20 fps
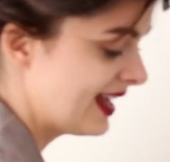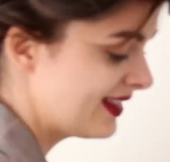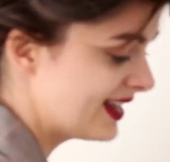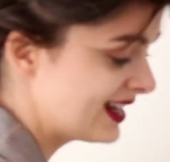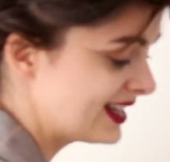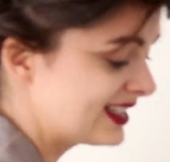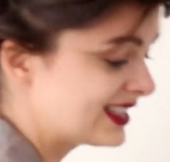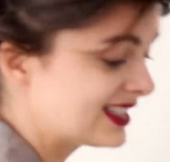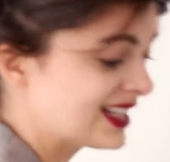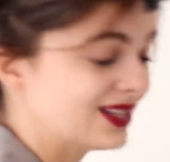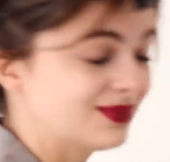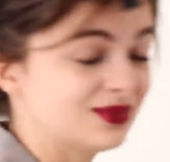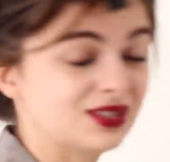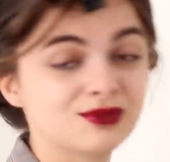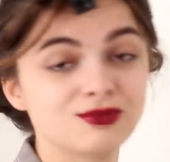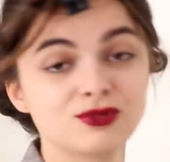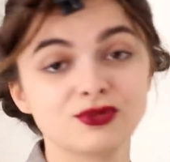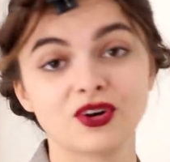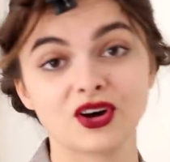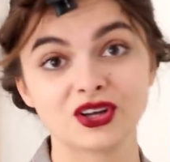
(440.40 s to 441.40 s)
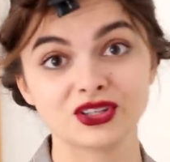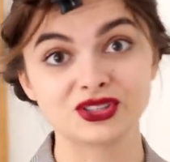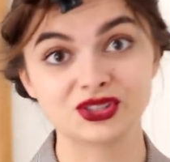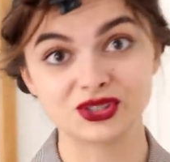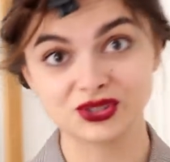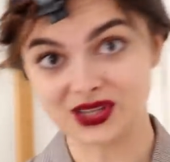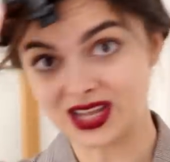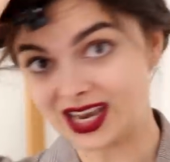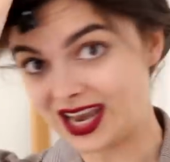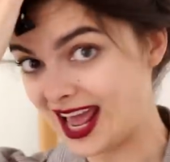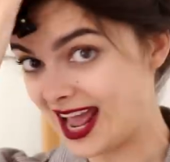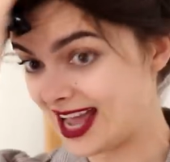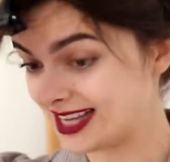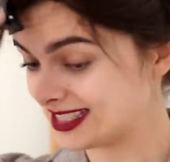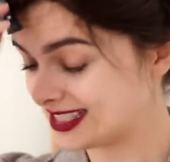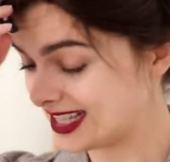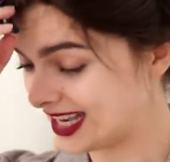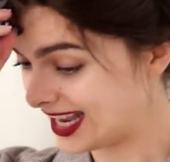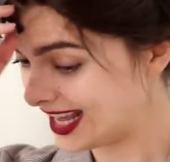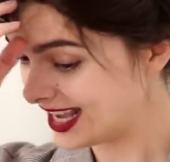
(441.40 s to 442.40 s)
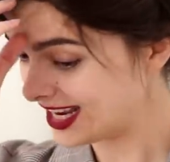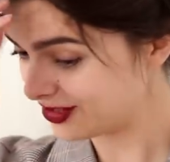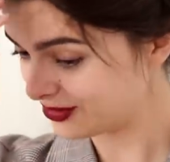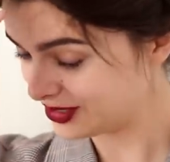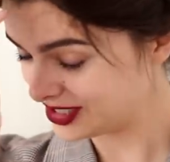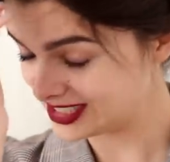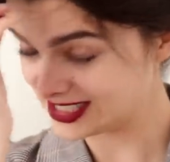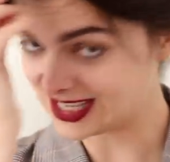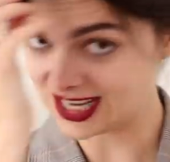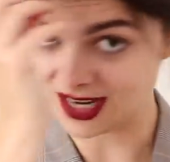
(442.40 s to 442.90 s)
then it's time to move on to the last layer, which is